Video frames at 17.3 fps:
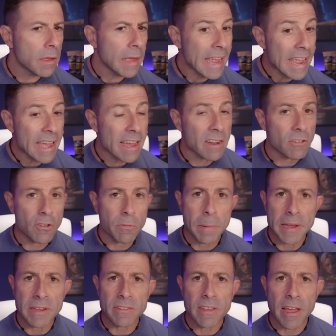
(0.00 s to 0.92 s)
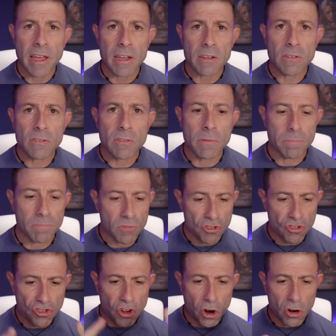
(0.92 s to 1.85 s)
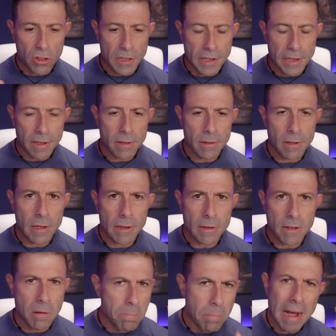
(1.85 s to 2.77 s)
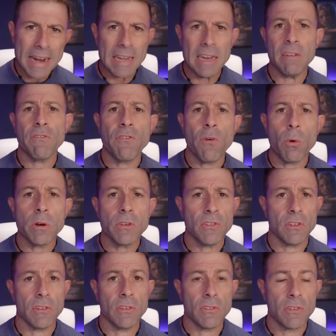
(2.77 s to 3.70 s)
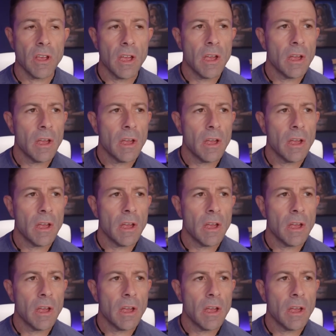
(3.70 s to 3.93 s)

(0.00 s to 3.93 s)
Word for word: and SpaceX, Starlink, combining forces.